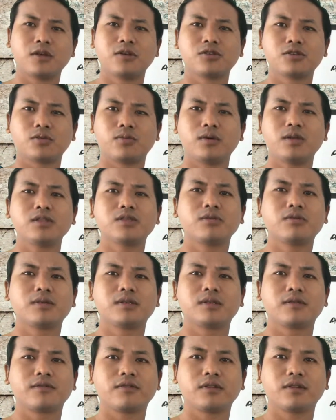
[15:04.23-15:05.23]
So once you
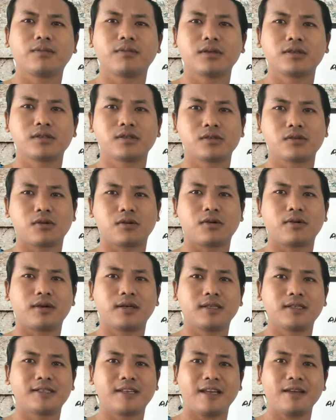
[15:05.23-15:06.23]
interview the business owner
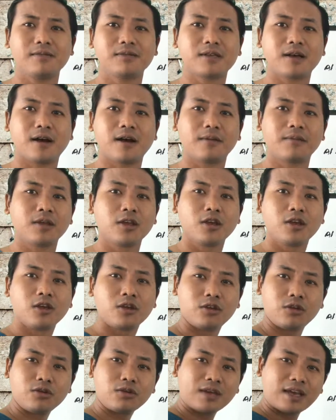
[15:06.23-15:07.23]
at the same time,
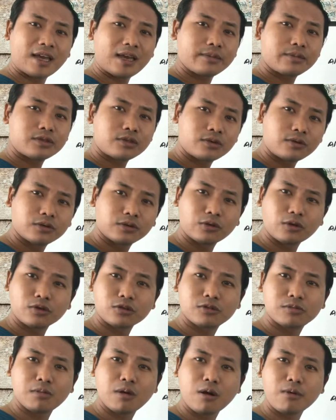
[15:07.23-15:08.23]
you capture
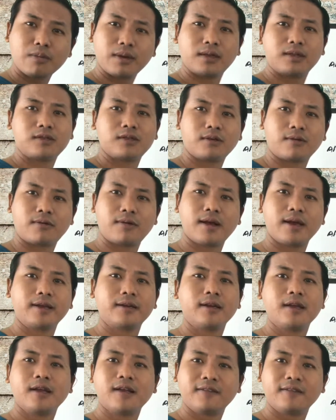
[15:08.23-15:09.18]
those moments, right?